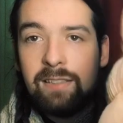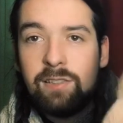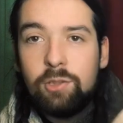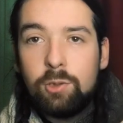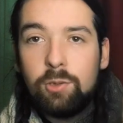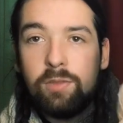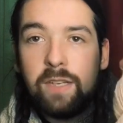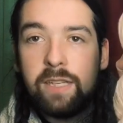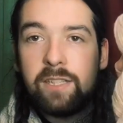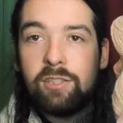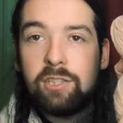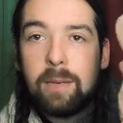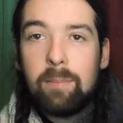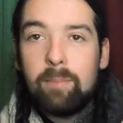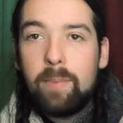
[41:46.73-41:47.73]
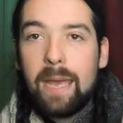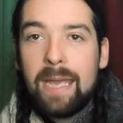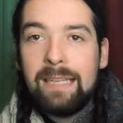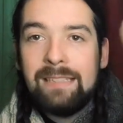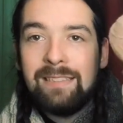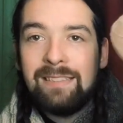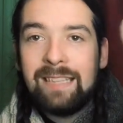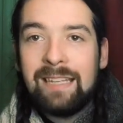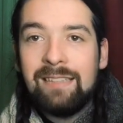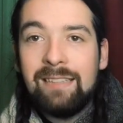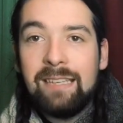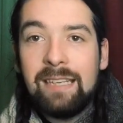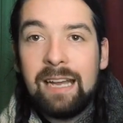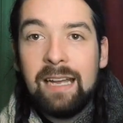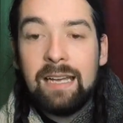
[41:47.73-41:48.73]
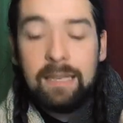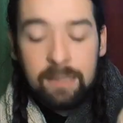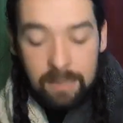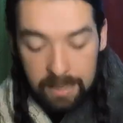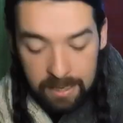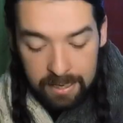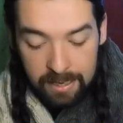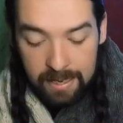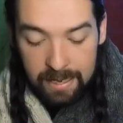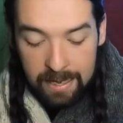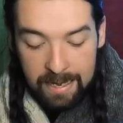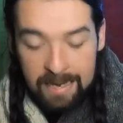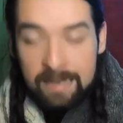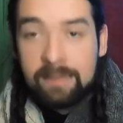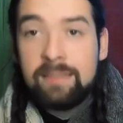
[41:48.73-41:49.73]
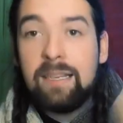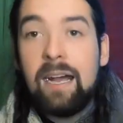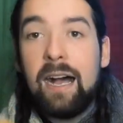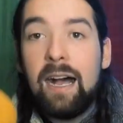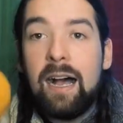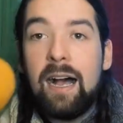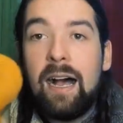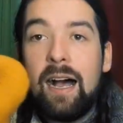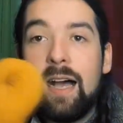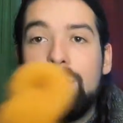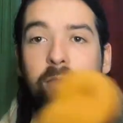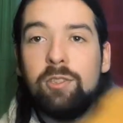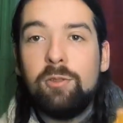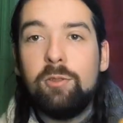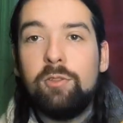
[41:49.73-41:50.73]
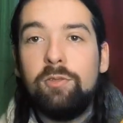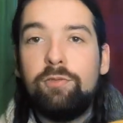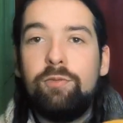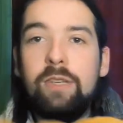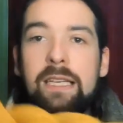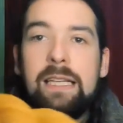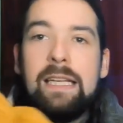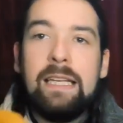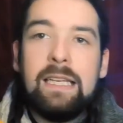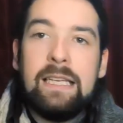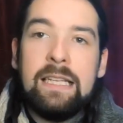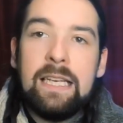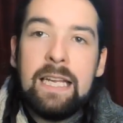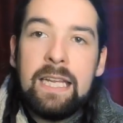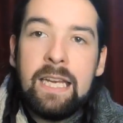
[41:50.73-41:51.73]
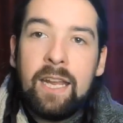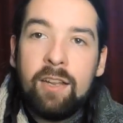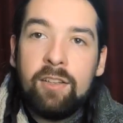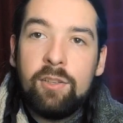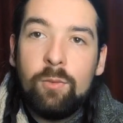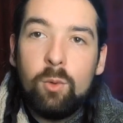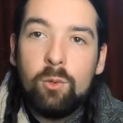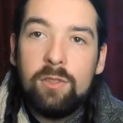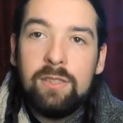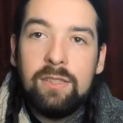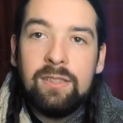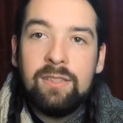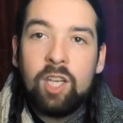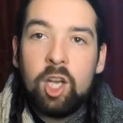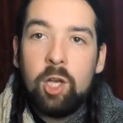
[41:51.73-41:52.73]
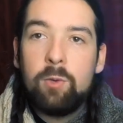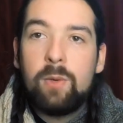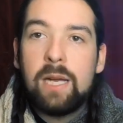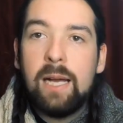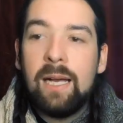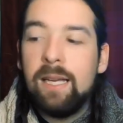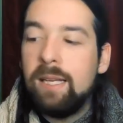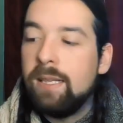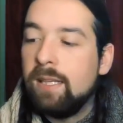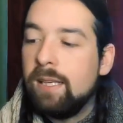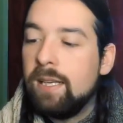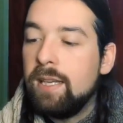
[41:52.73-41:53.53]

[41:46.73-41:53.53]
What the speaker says: It's sort of like a champagne sandy color, and I'm sort of really leaning towards this ochre